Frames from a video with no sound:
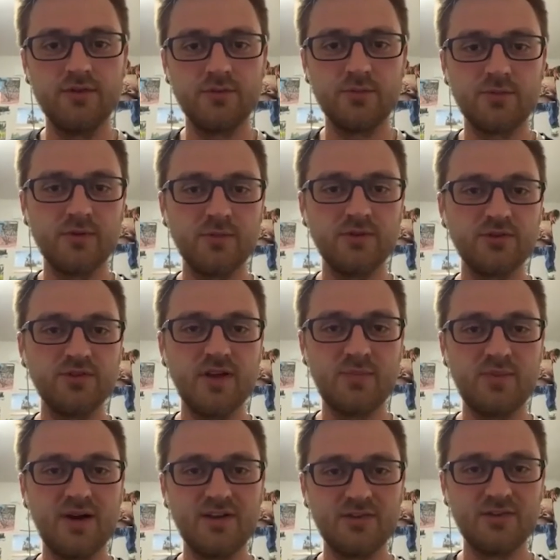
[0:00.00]
pretty much not
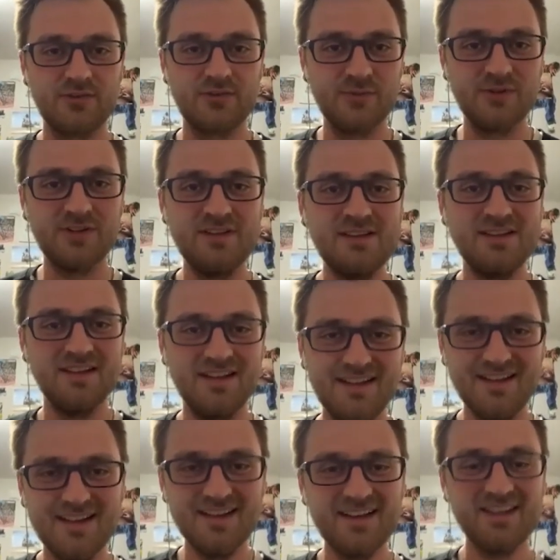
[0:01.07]
possible.
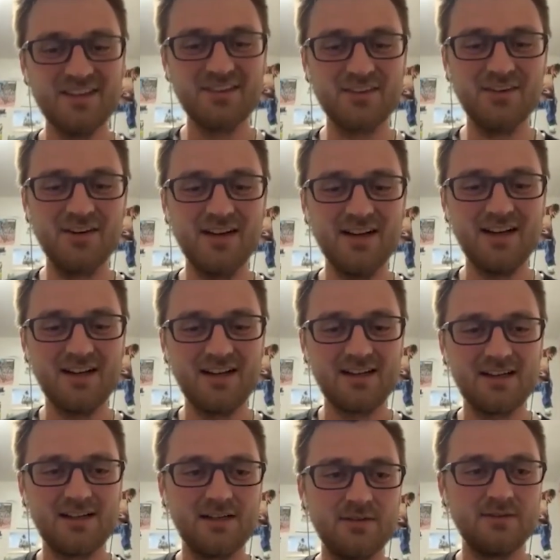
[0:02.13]
So
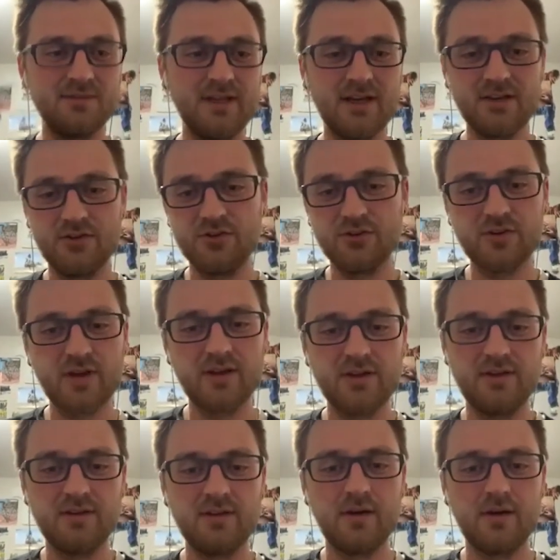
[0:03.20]
yeah, you just got
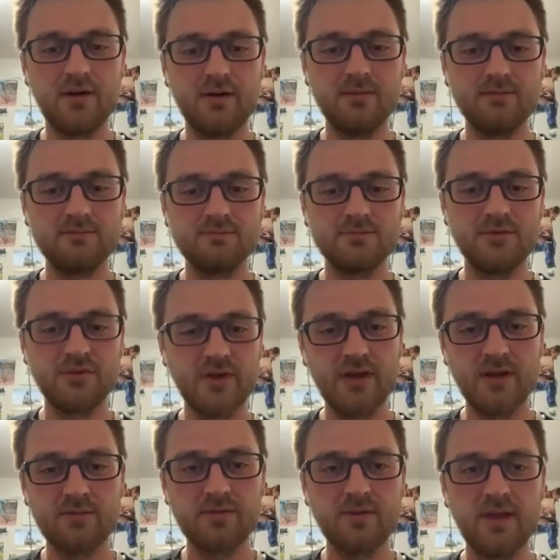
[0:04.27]
to sign up
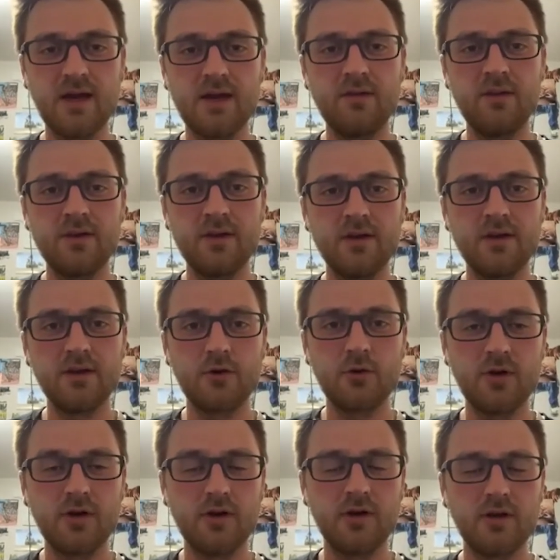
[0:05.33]
for that and then get
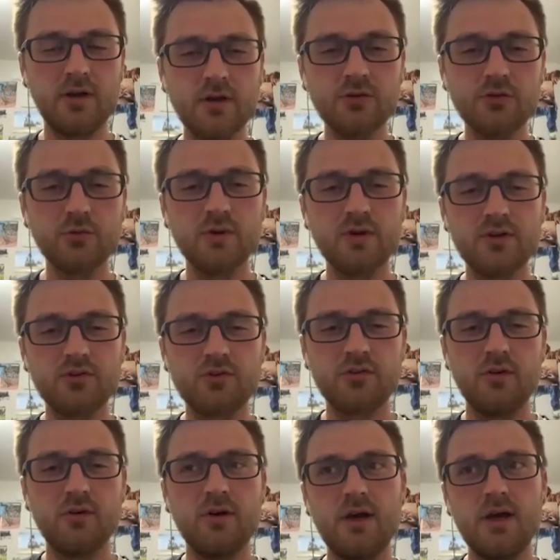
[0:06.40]
a kill switch.
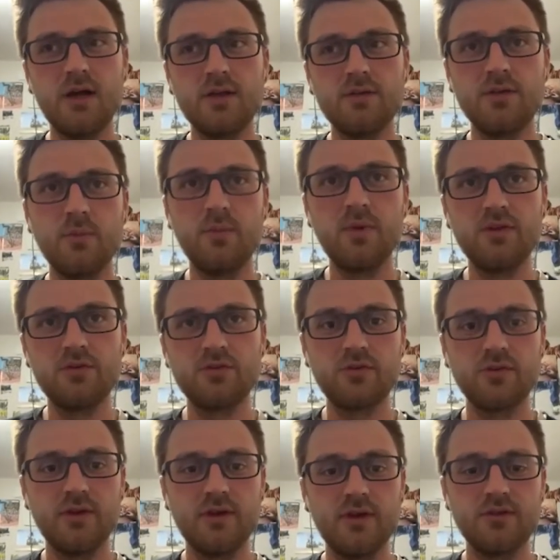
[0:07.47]
So they're
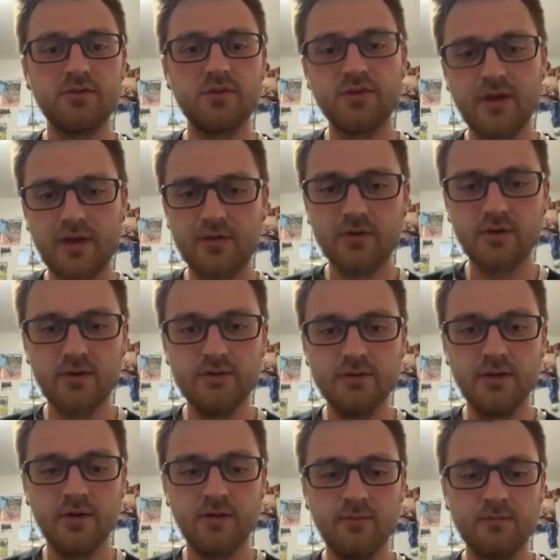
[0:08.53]
basically, it's a tether, and
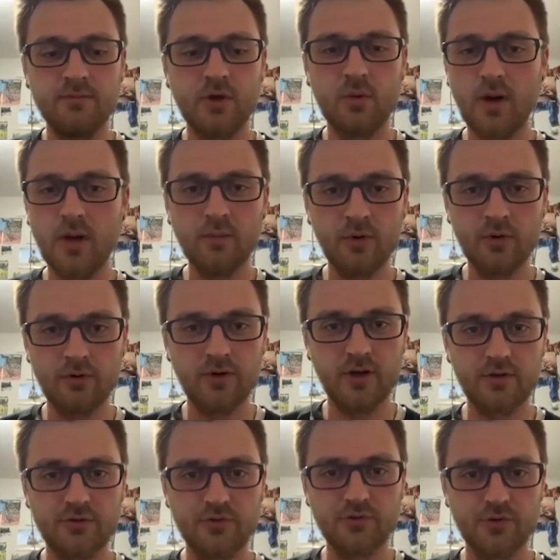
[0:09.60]
quad
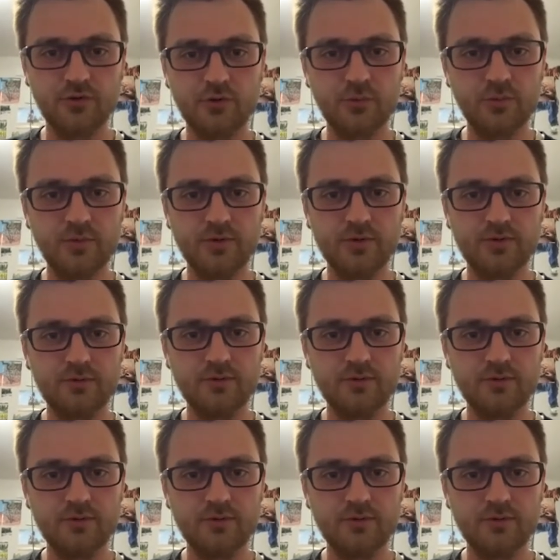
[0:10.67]
motocrossers are super